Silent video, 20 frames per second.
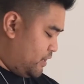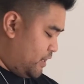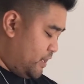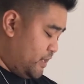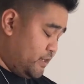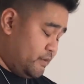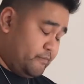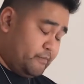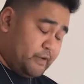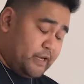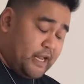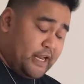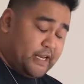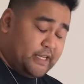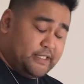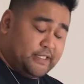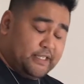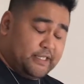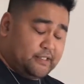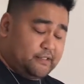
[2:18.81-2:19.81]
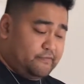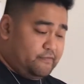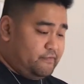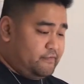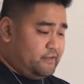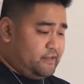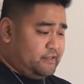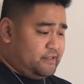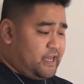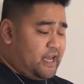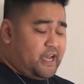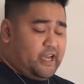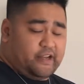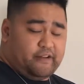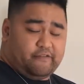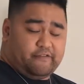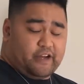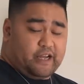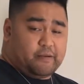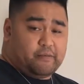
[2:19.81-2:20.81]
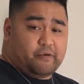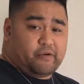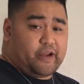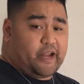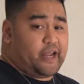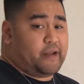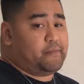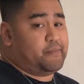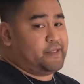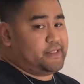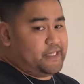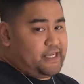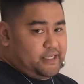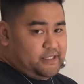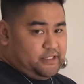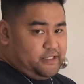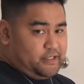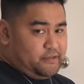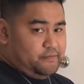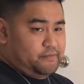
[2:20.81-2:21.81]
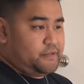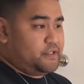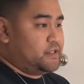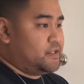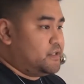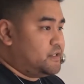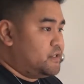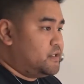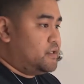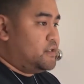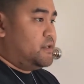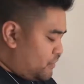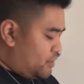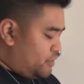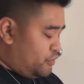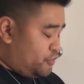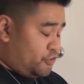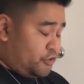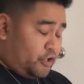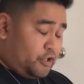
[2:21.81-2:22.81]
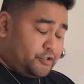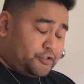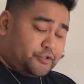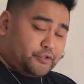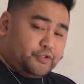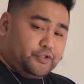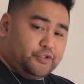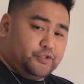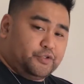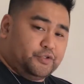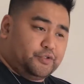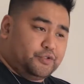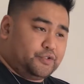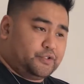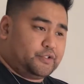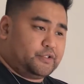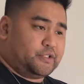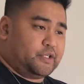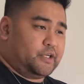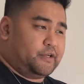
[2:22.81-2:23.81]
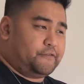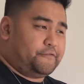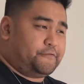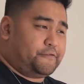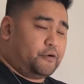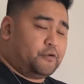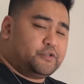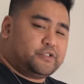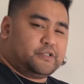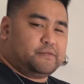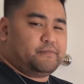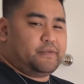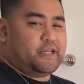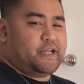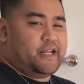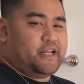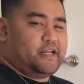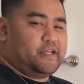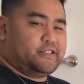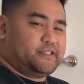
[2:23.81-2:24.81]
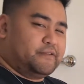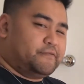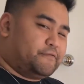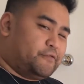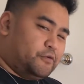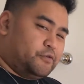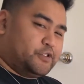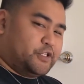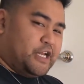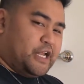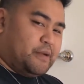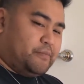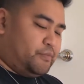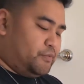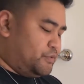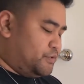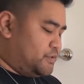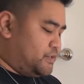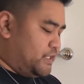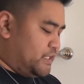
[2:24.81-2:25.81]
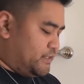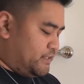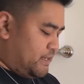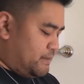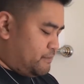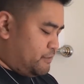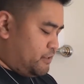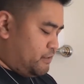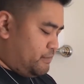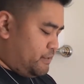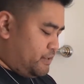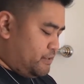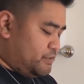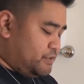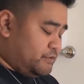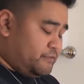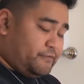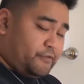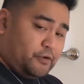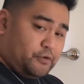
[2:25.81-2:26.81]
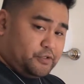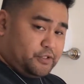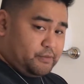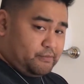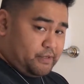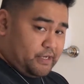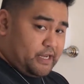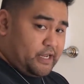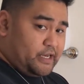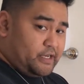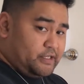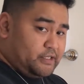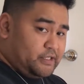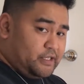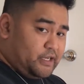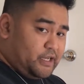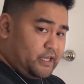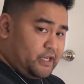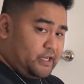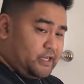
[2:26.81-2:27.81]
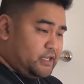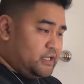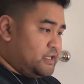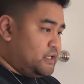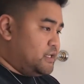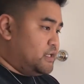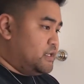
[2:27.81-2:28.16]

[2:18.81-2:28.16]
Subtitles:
And bananas is high in fiber and potassium. You could also use frozen bananas and frozen apples. Like I'm going to be using frozen bananas today.